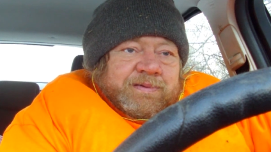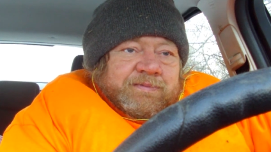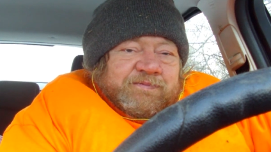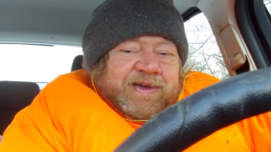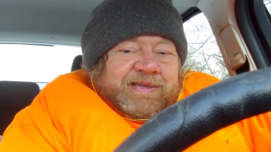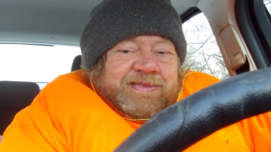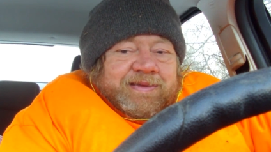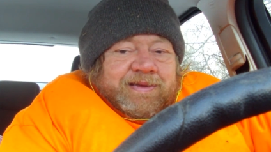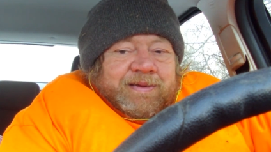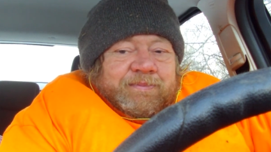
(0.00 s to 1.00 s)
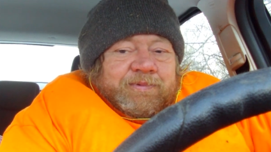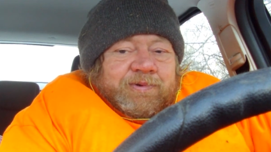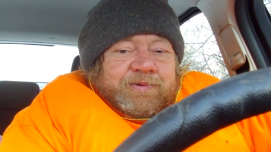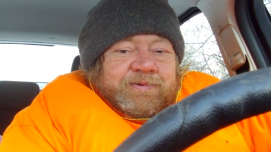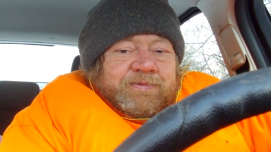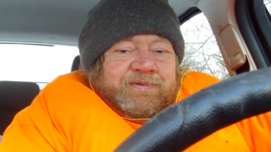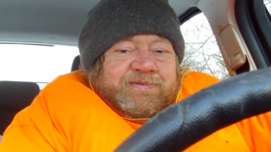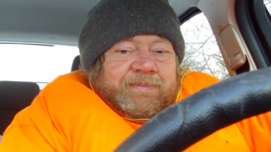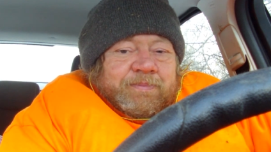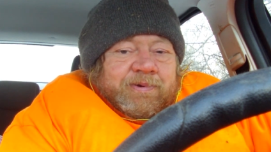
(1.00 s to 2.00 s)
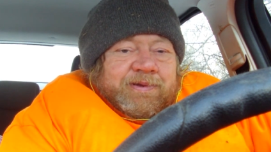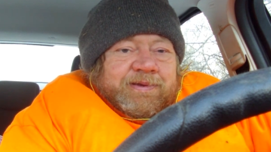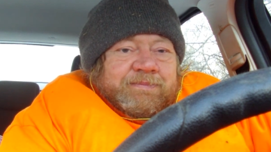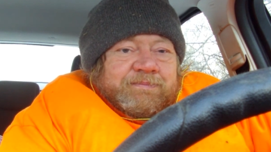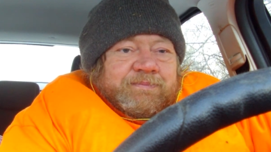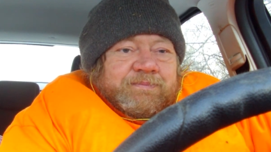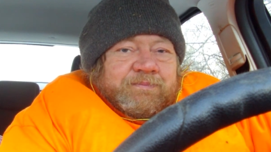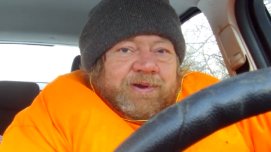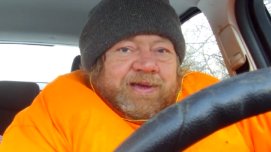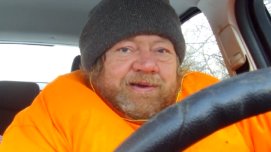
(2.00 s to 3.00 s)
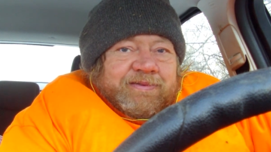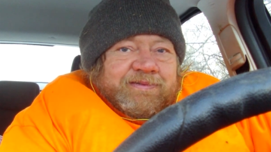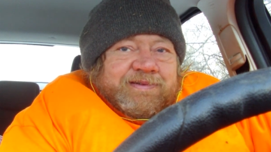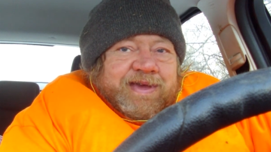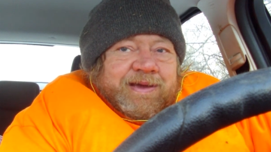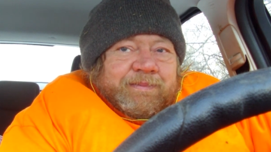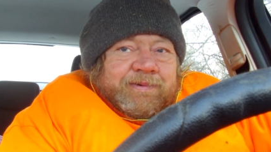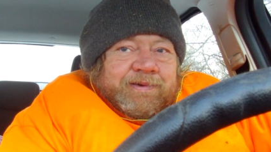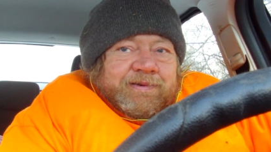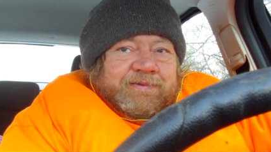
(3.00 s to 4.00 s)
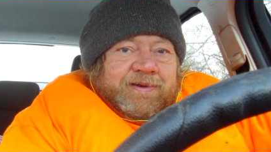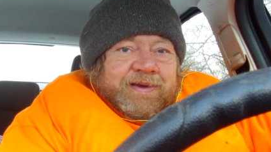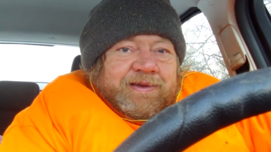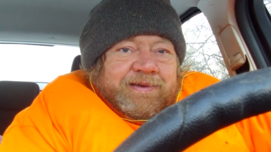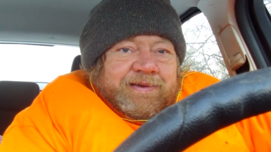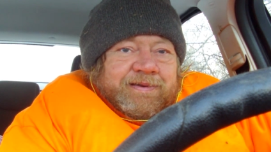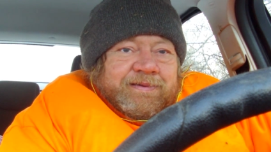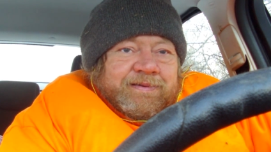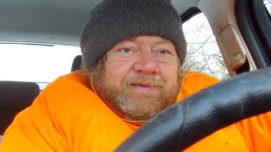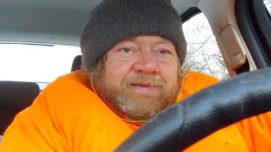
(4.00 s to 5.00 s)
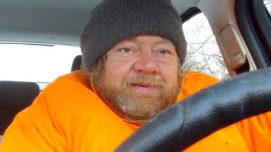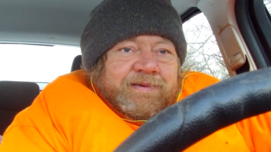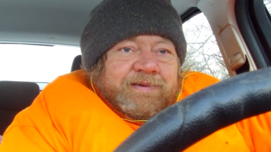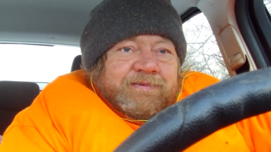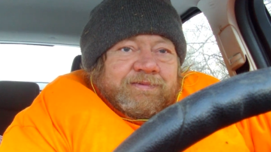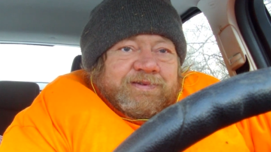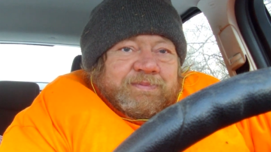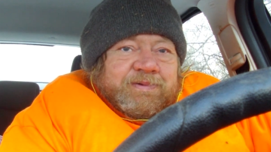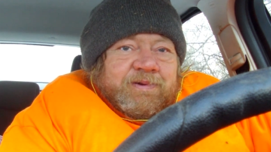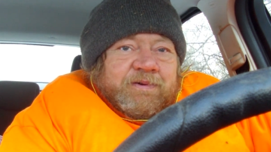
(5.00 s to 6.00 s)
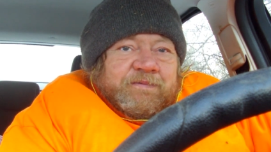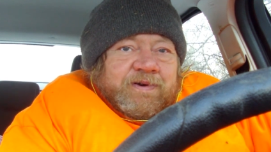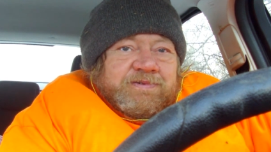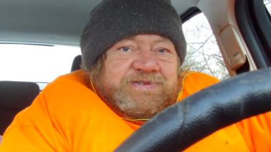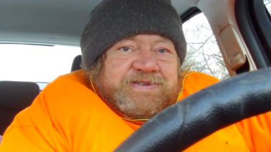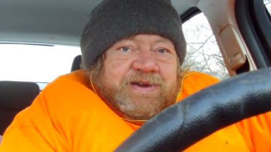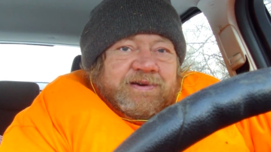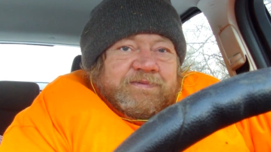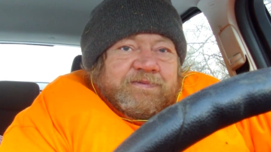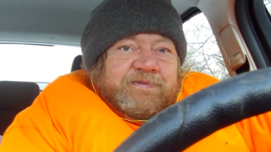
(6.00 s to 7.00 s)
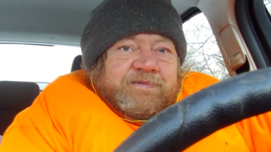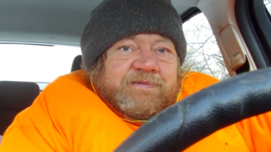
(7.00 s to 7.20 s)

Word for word: In fact, I'm going to, at some point, break out this camera and try doing some UFO stuff.